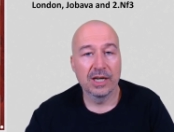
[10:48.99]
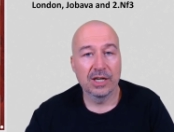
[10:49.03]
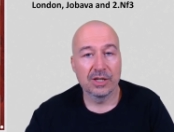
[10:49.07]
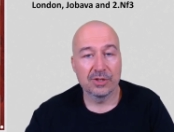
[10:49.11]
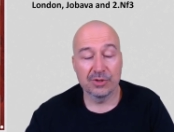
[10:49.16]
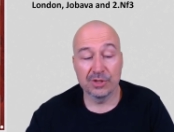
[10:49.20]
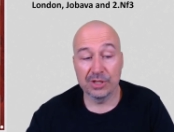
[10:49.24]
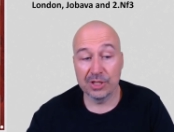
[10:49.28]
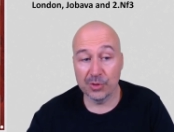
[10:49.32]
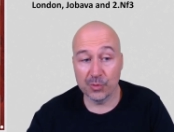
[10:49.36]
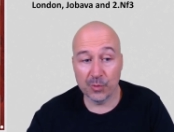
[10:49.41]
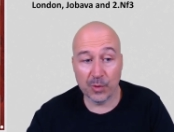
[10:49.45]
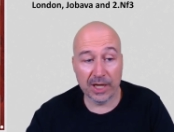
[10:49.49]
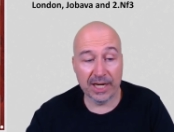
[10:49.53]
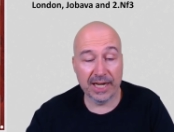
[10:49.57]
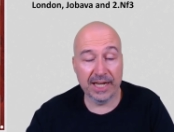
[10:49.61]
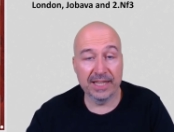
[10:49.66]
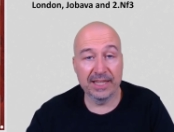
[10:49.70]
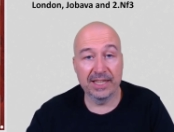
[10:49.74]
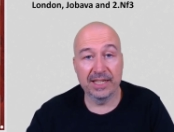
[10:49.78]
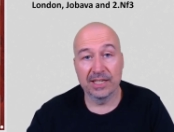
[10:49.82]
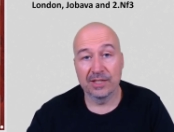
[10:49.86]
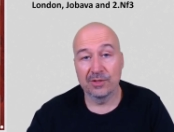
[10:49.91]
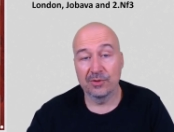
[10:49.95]
So this is one
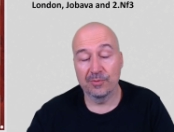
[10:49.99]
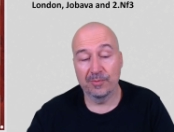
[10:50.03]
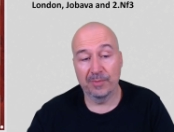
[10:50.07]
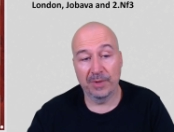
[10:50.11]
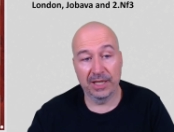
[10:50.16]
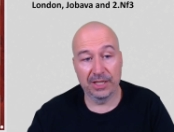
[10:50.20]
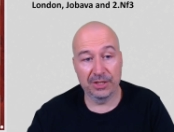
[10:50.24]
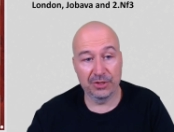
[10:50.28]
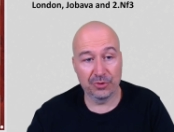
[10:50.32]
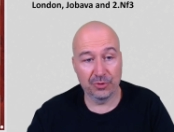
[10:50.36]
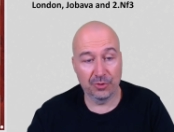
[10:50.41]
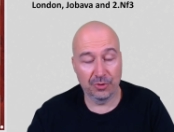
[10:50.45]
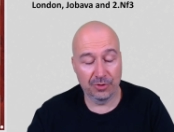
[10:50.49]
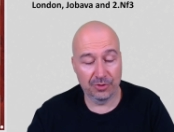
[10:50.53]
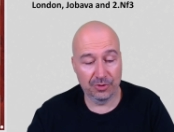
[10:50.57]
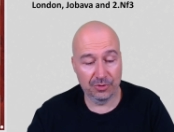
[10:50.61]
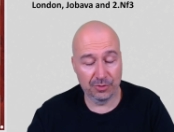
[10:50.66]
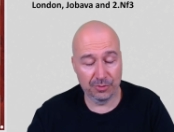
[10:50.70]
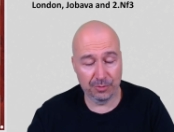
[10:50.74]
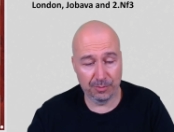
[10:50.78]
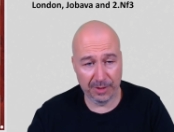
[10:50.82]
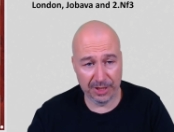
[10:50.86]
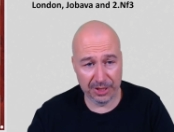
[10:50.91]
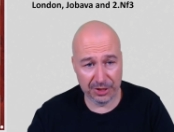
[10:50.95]
idea, to play
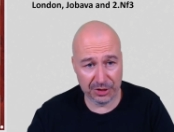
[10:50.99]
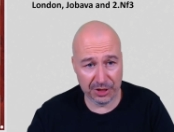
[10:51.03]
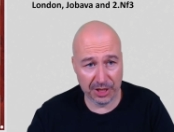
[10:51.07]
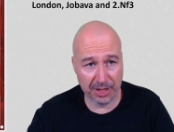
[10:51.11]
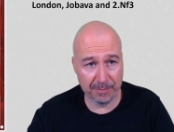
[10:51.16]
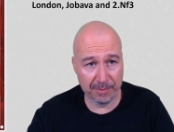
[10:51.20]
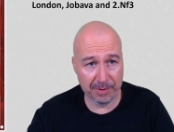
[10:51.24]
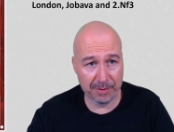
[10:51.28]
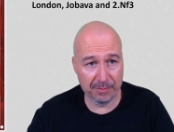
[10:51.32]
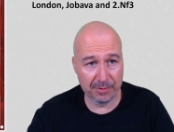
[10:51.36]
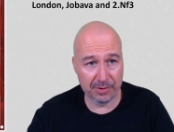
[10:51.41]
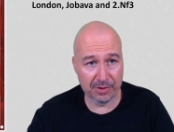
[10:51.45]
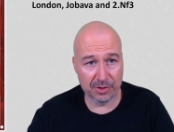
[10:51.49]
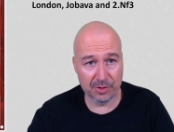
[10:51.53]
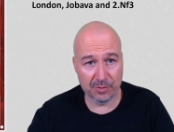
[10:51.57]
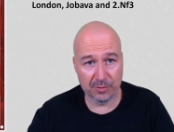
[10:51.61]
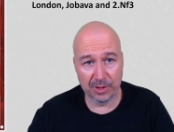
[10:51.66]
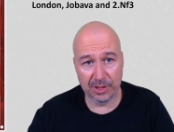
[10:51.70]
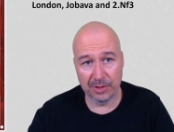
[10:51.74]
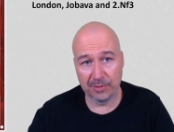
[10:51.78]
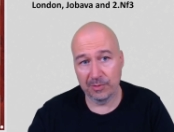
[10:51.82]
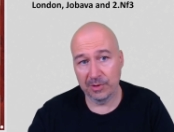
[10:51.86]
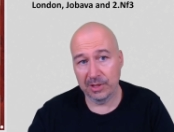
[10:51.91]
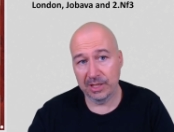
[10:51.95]
sharply, because
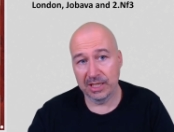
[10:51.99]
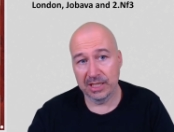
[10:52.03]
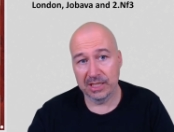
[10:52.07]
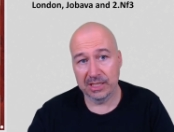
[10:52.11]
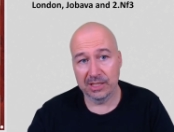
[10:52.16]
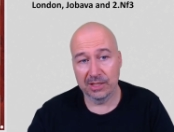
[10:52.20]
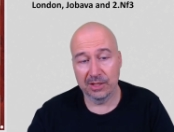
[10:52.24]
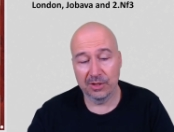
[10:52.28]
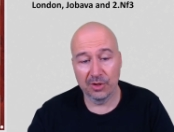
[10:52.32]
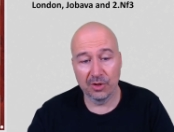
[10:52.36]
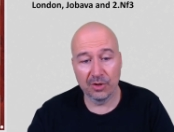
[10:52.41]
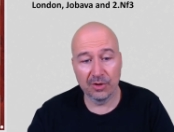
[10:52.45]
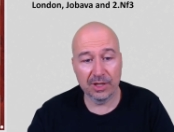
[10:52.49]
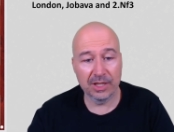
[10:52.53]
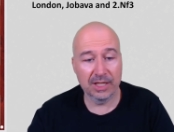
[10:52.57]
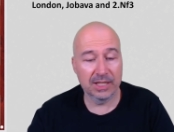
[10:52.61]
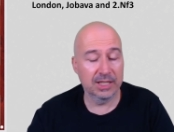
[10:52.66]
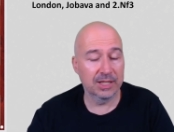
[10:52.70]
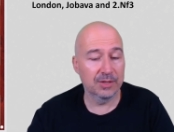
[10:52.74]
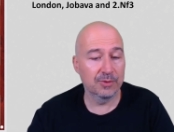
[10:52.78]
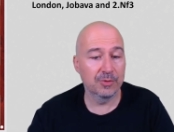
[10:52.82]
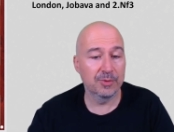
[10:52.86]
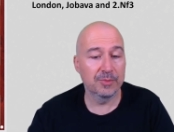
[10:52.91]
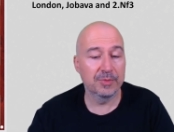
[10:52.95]
white will castle long and
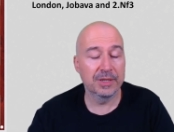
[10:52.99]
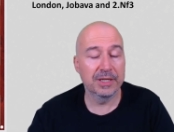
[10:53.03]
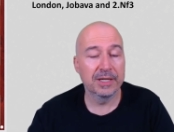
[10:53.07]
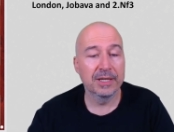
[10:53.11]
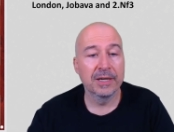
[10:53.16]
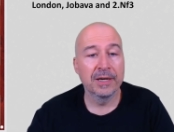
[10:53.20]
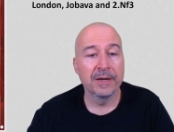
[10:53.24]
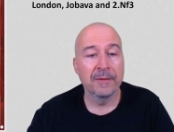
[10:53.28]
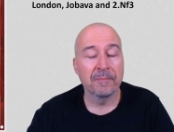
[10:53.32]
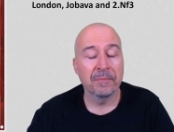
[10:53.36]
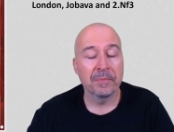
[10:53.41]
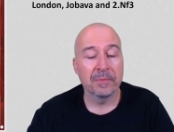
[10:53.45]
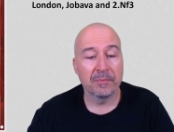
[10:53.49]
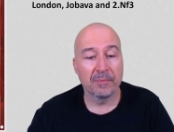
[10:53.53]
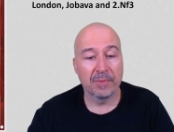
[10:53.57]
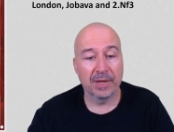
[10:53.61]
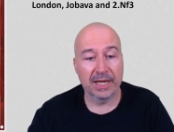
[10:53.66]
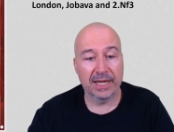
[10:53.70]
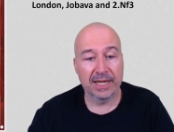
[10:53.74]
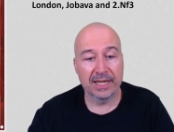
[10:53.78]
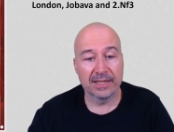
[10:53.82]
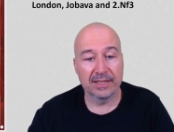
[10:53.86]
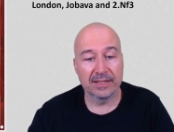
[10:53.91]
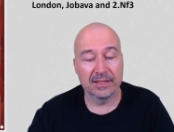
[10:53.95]
there will be
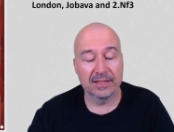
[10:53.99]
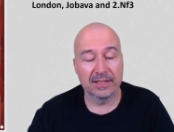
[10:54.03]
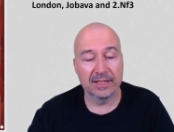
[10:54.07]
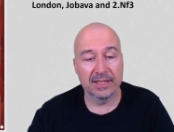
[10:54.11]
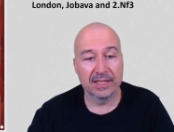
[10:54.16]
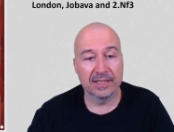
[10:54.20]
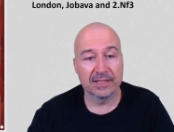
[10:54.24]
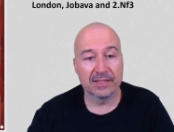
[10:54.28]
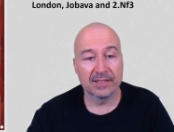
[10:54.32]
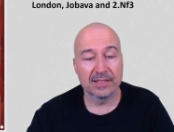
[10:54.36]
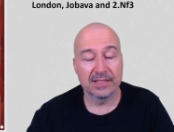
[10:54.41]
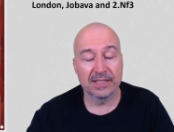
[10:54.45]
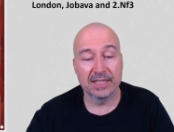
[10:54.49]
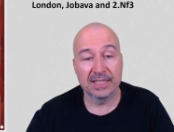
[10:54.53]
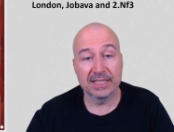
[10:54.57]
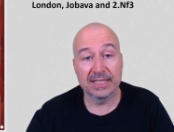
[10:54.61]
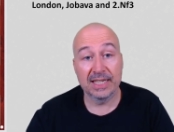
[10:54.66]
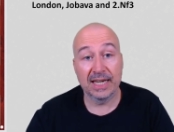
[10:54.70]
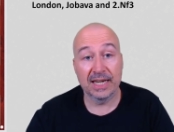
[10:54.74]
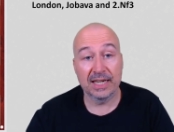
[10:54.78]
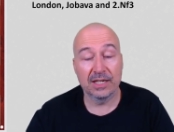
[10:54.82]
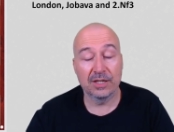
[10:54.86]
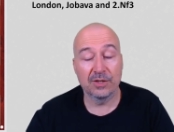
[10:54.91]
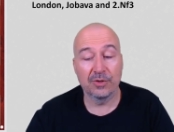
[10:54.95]
black can get an
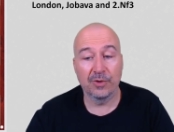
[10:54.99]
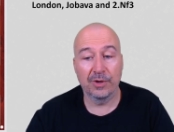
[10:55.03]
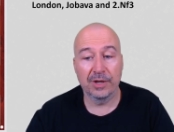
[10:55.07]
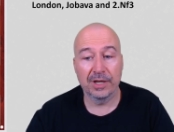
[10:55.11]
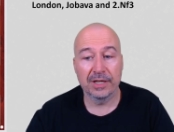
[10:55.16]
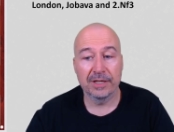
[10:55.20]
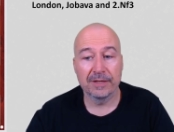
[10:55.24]
attack going.